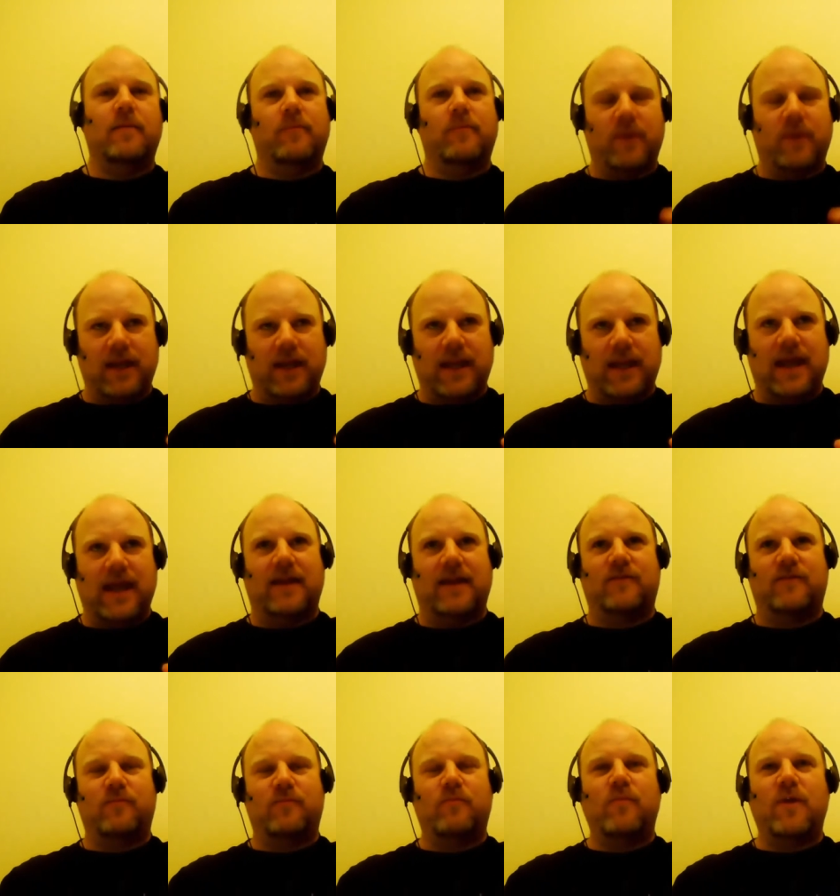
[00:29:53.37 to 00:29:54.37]
But again,
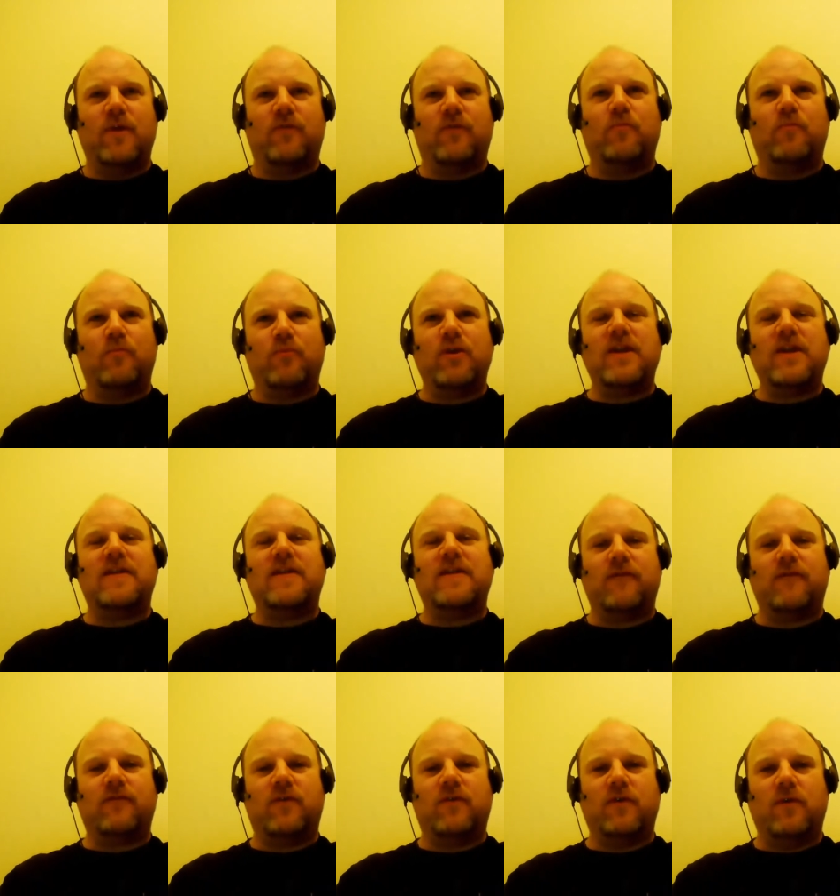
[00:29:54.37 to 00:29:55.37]
it's it's pretty
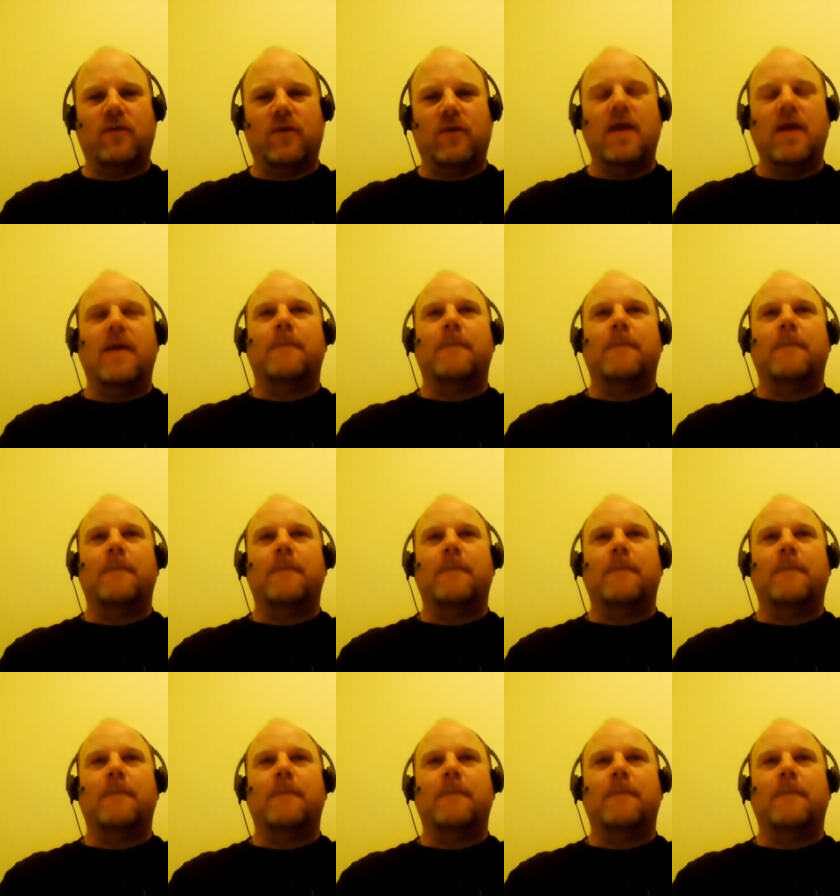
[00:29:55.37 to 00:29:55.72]
tough to.